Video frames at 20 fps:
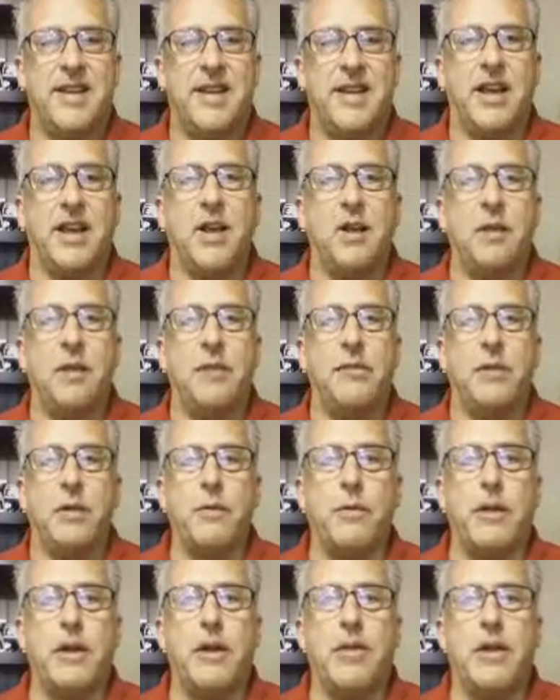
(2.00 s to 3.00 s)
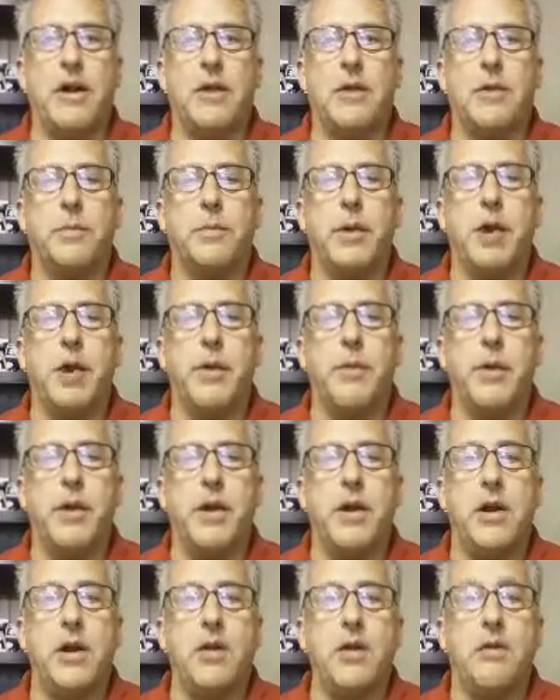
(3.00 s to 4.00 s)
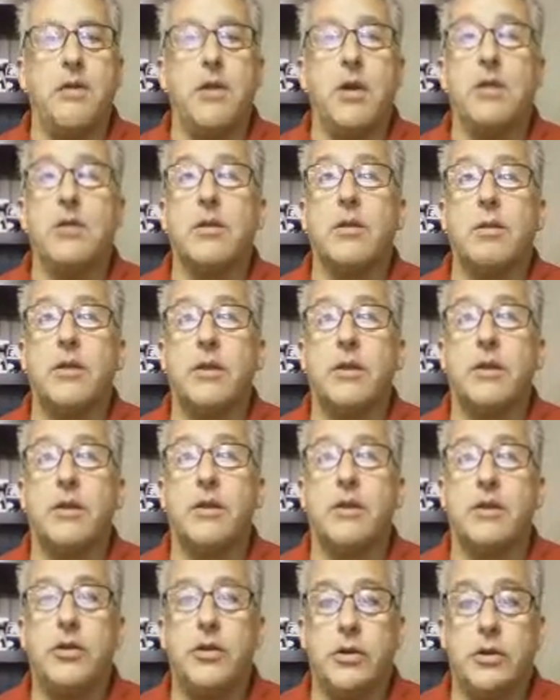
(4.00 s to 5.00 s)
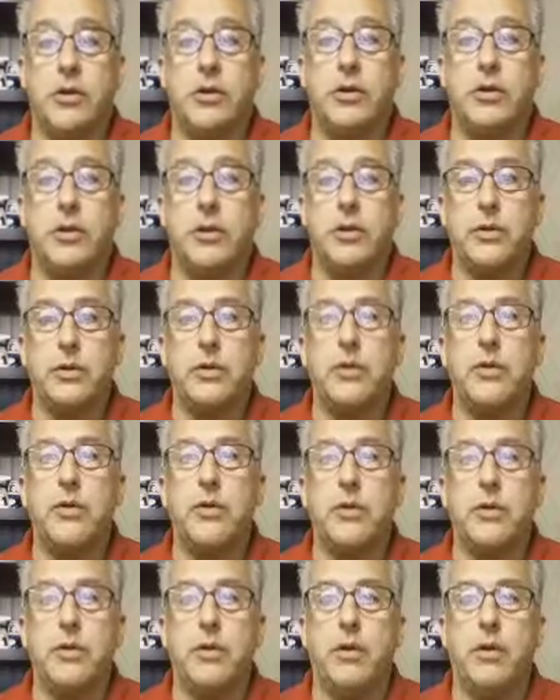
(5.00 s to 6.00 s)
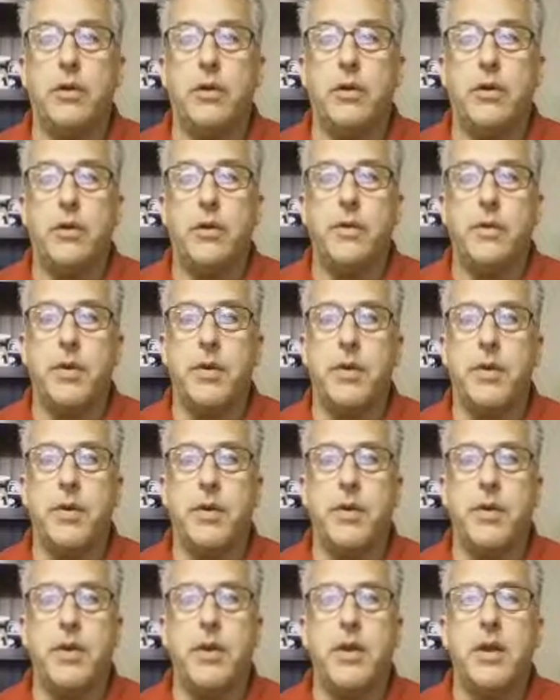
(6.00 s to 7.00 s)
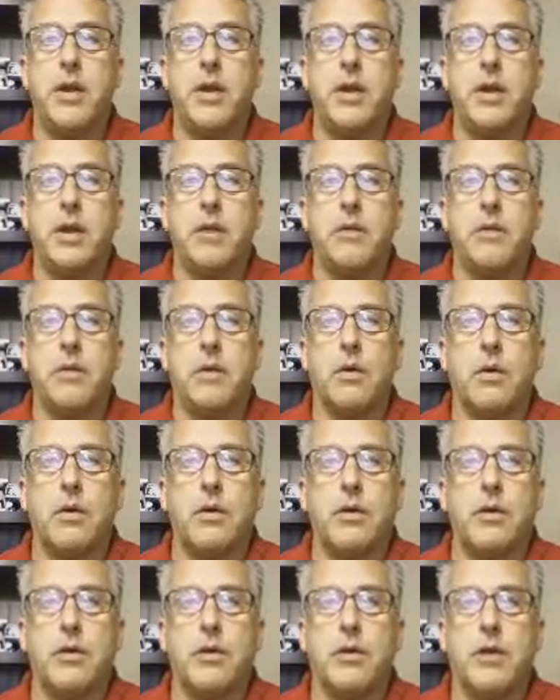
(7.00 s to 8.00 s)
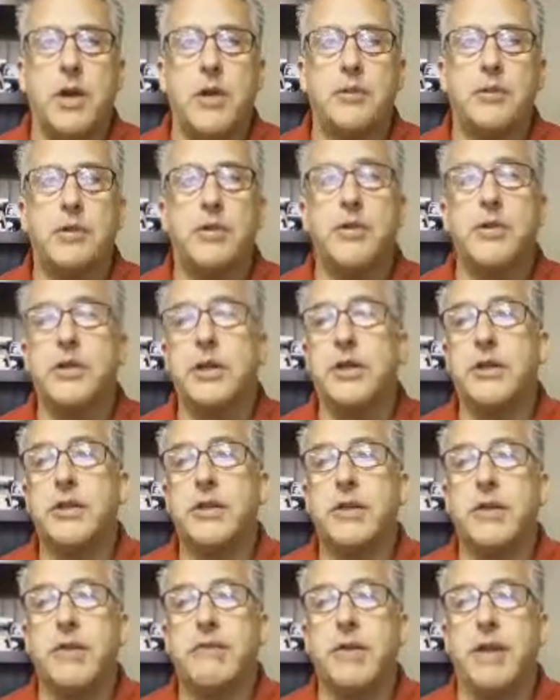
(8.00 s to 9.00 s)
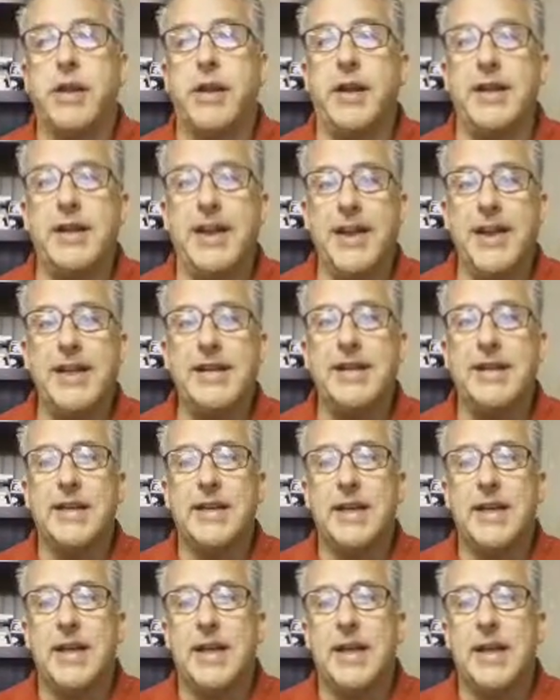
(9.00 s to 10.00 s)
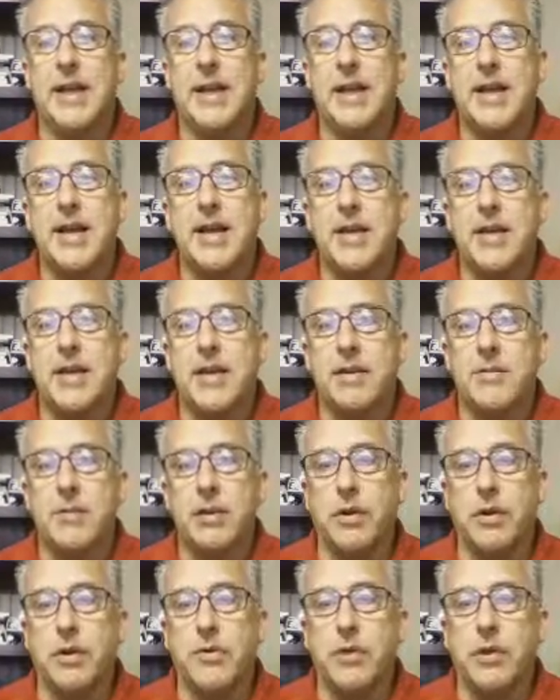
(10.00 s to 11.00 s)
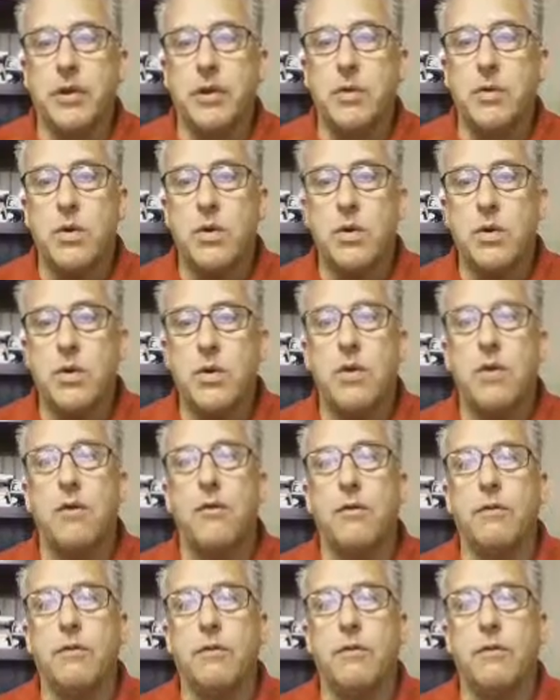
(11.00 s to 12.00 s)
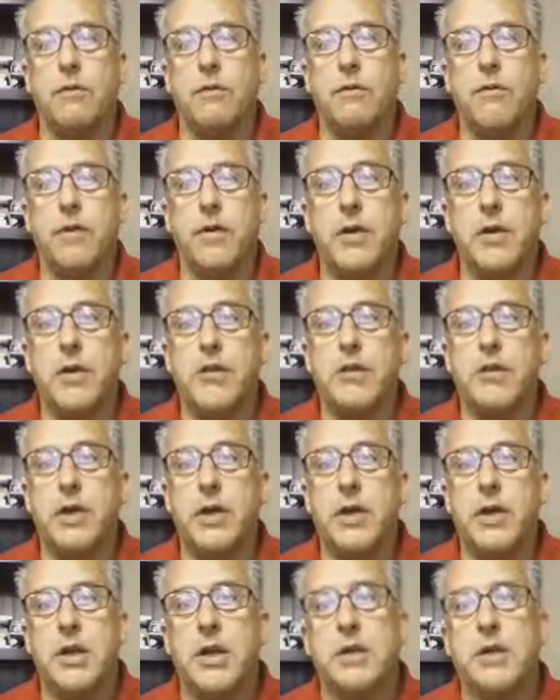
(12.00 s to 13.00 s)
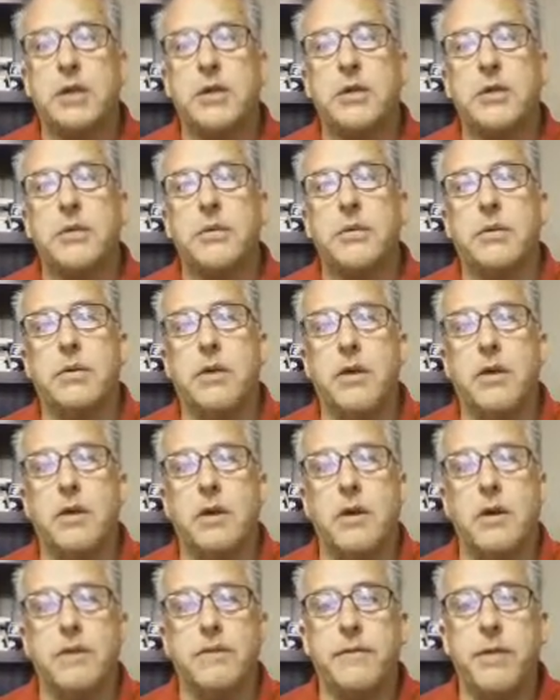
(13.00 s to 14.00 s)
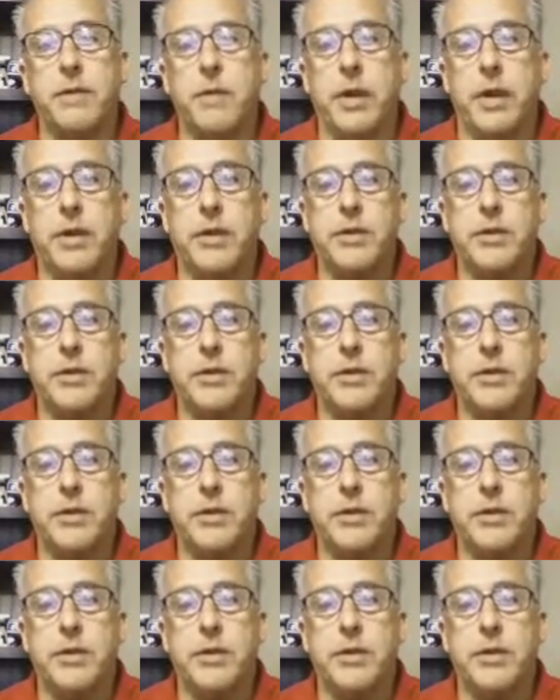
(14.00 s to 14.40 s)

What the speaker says: Hello everyone, Dr. Perryman here, welcoming you to Unit 3, Week 3. We're going to look at Chapters 6, 7, and 8, and I'm going to give you a quick overview of those to kick off your week.